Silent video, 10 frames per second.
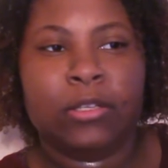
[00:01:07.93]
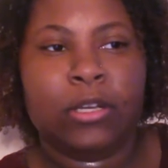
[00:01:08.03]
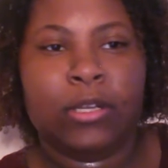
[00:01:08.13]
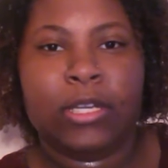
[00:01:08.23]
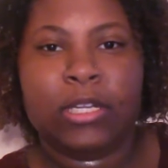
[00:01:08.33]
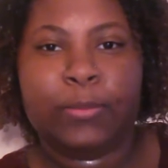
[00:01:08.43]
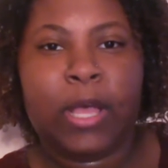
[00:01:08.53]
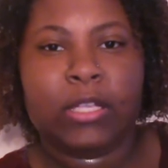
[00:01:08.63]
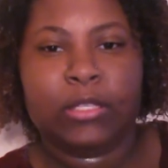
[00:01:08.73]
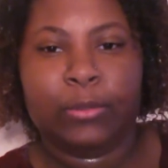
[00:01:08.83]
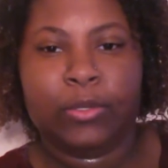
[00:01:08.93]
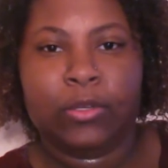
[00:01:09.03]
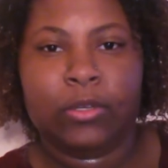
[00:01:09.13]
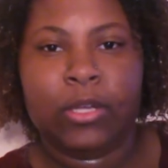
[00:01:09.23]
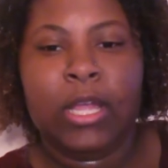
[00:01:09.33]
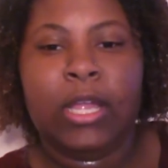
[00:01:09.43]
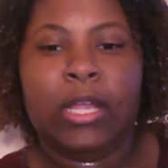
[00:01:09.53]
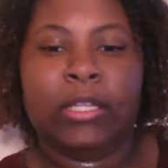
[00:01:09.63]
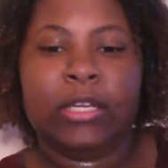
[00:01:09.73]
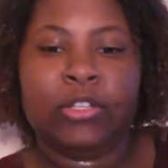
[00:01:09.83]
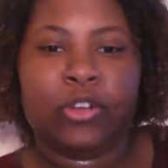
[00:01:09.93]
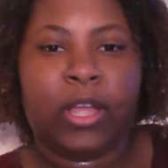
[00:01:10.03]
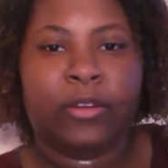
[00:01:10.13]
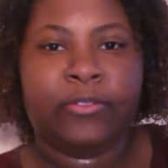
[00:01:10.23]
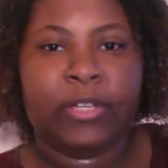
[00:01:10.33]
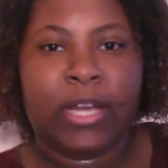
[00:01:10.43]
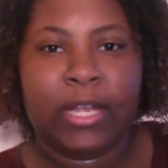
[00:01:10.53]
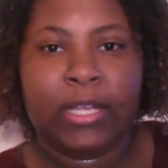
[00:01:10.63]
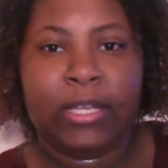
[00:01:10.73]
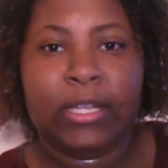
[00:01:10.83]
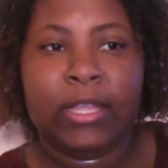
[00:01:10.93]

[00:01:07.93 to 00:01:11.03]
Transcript: you know, good as possible and let it dry overnight.